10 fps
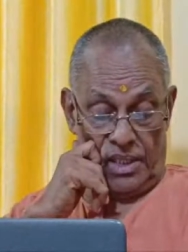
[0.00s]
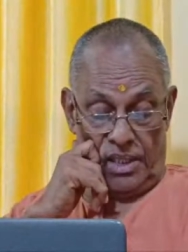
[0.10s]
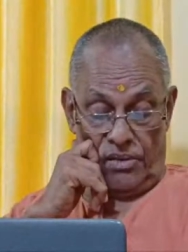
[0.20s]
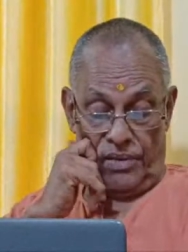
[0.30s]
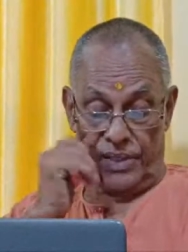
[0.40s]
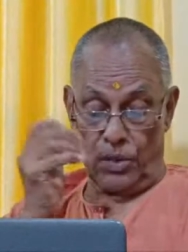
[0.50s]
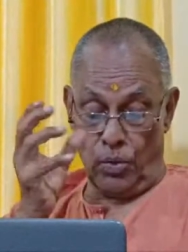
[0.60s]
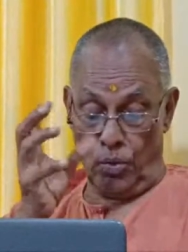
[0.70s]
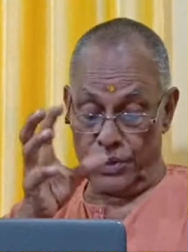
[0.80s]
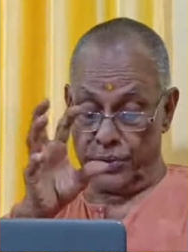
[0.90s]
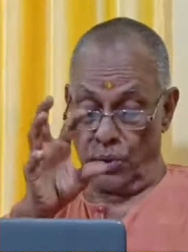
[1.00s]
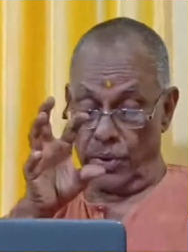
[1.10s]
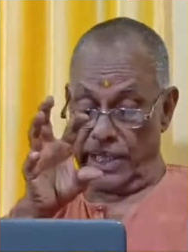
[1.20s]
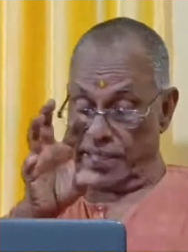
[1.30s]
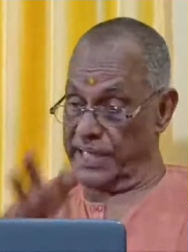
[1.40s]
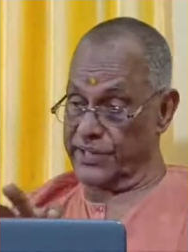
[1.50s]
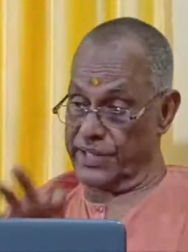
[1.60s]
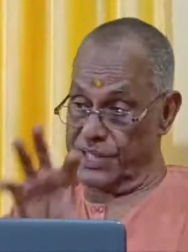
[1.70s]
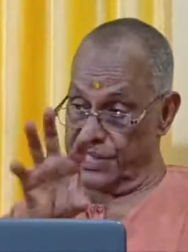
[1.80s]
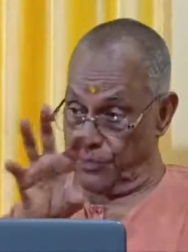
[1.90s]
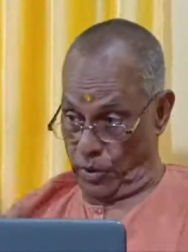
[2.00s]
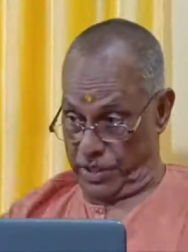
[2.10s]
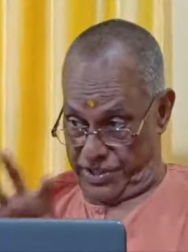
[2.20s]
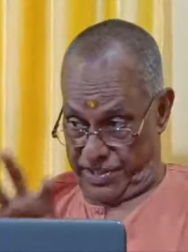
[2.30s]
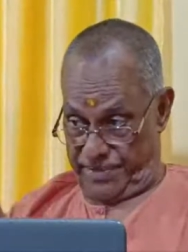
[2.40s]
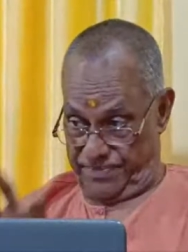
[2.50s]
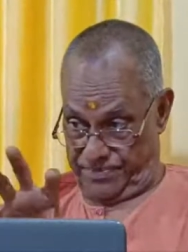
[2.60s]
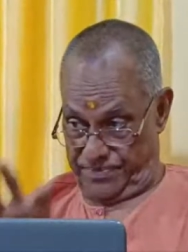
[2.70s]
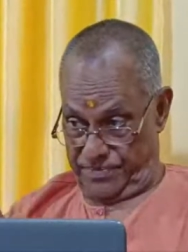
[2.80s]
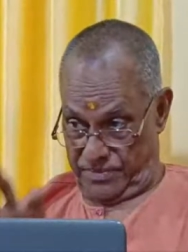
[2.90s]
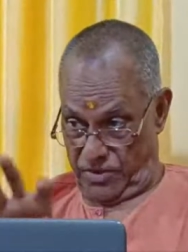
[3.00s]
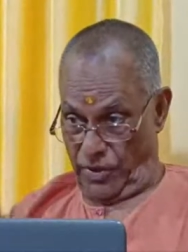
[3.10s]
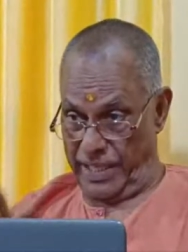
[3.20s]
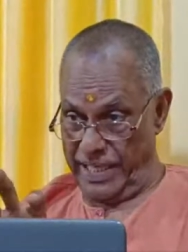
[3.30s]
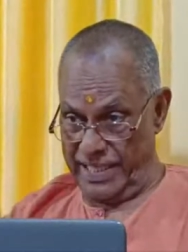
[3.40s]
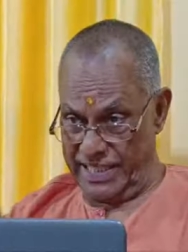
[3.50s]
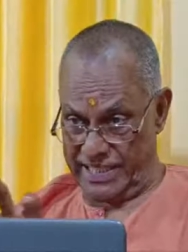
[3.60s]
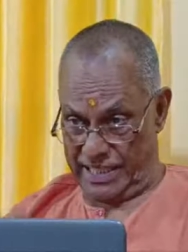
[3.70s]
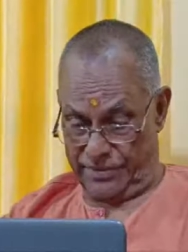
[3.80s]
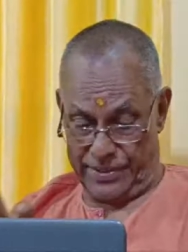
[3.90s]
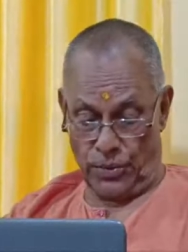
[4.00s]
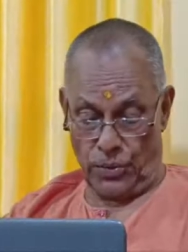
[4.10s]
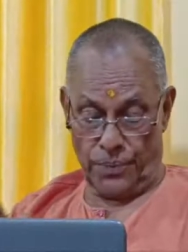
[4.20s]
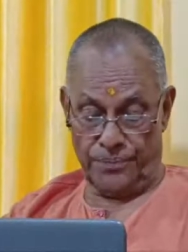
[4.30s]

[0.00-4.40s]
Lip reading: when the whole souled attention is focused on anything that we do,